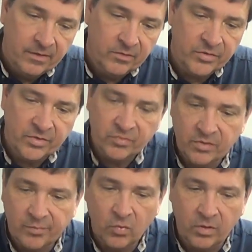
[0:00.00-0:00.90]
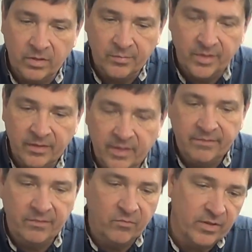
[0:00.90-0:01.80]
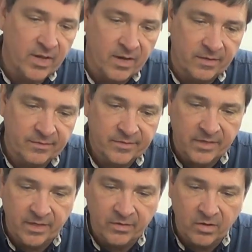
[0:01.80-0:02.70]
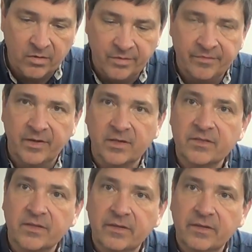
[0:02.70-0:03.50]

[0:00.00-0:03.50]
They're still supported, but even with that said, they're hard to fix.